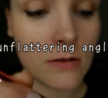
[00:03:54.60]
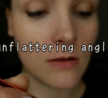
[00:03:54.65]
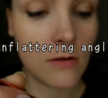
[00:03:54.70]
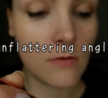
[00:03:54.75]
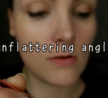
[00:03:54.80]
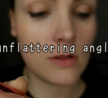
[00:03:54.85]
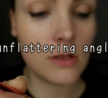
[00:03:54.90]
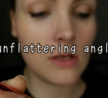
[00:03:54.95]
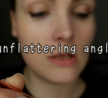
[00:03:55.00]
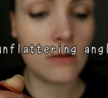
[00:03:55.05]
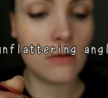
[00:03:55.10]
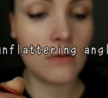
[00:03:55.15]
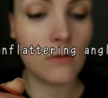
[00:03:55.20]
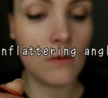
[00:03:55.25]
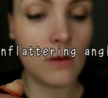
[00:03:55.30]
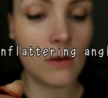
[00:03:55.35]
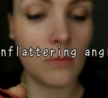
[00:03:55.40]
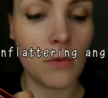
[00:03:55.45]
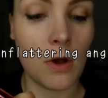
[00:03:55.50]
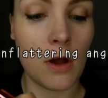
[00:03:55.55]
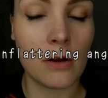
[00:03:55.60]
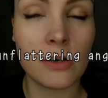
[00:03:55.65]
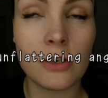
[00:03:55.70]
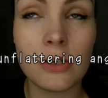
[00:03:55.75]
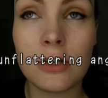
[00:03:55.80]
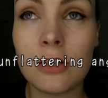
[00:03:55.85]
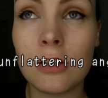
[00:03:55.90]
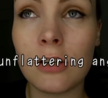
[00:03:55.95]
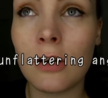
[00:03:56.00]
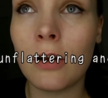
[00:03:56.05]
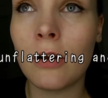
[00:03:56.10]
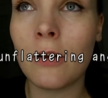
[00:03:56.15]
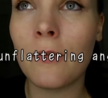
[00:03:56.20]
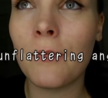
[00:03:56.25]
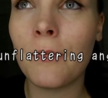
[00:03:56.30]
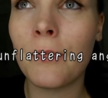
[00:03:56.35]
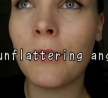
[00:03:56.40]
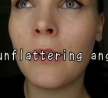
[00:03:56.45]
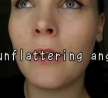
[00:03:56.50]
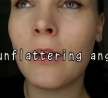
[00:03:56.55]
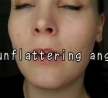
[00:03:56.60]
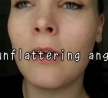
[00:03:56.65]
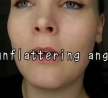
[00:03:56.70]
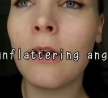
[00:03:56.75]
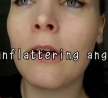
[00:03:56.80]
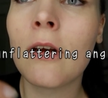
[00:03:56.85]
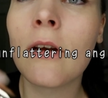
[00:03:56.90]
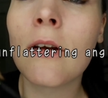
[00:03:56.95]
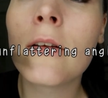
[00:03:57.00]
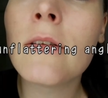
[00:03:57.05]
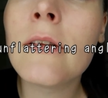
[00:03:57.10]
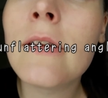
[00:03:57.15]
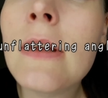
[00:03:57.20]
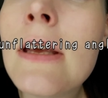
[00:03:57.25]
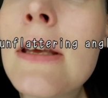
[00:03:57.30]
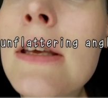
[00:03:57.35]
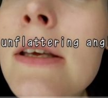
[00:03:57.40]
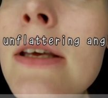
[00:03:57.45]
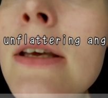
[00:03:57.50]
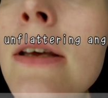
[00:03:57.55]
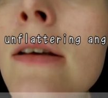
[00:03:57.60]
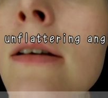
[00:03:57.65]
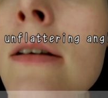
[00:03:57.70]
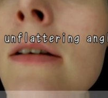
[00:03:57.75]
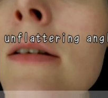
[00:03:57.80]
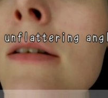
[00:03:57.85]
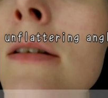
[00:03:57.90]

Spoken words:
Not really doing much. The